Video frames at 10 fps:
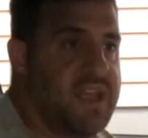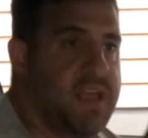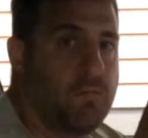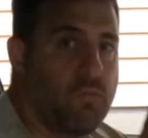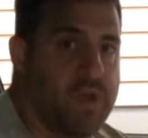
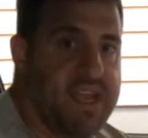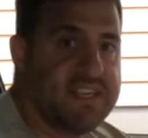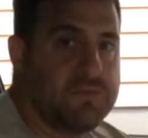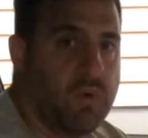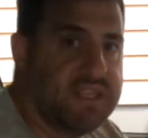it
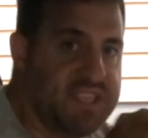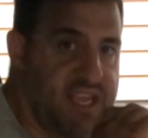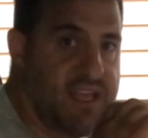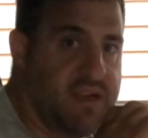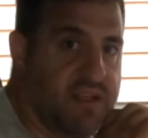reads what's
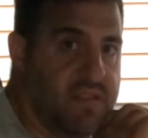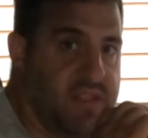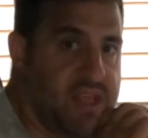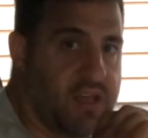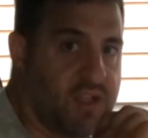in
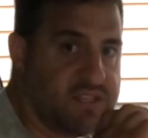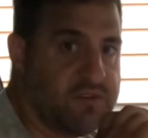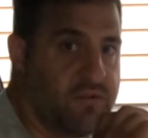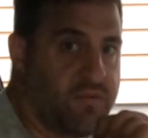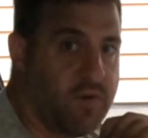the
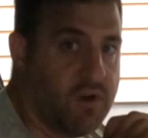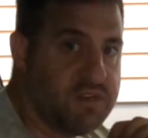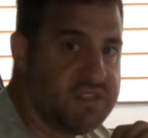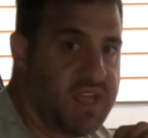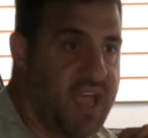cluster
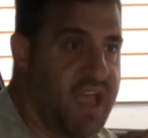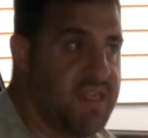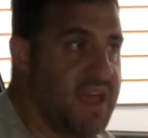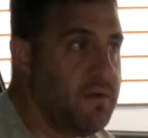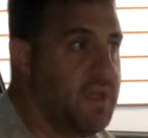first,
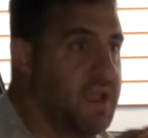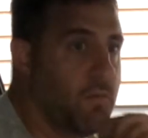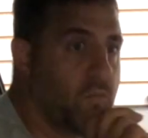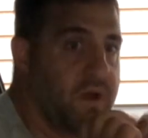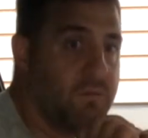and then it
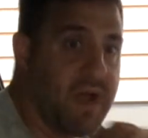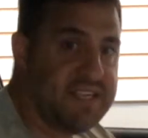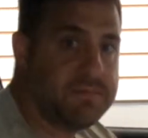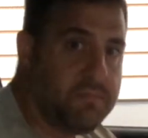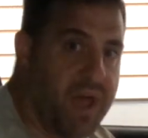
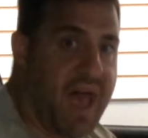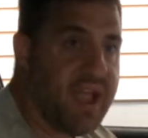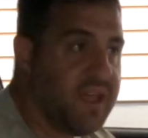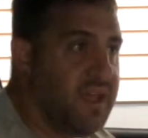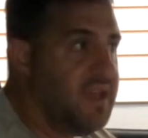writes
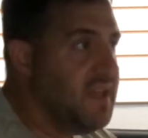back.